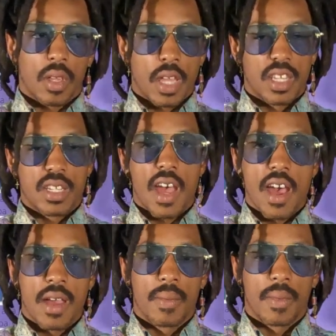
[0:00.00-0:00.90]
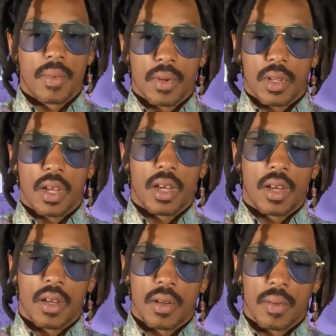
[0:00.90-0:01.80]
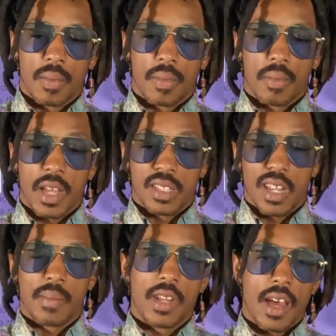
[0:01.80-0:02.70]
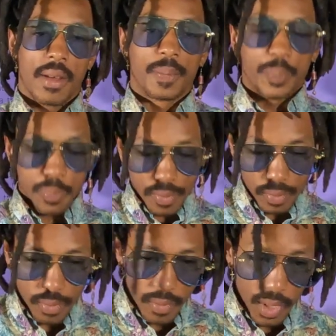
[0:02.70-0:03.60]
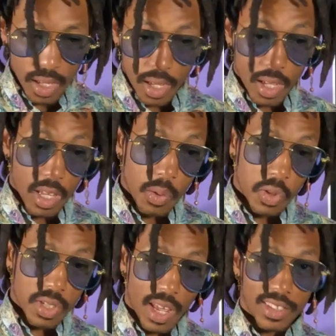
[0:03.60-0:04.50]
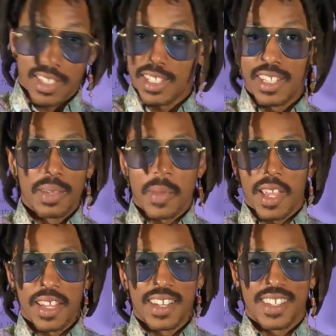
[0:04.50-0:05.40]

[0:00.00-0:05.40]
At the time, my stepdad, he was like the CD man.